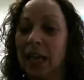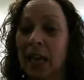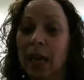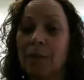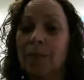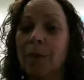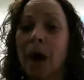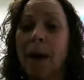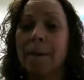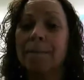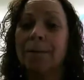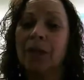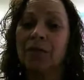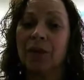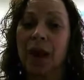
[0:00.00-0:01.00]
Keep up.
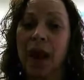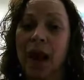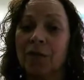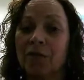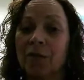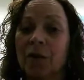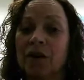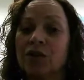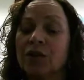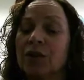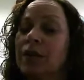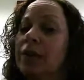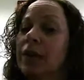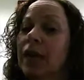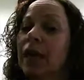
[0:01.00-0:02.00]
If you have
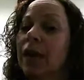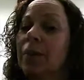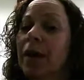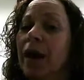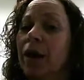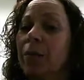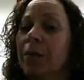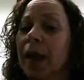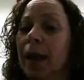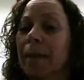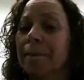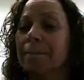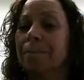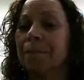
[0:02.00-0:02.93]
questions, email me.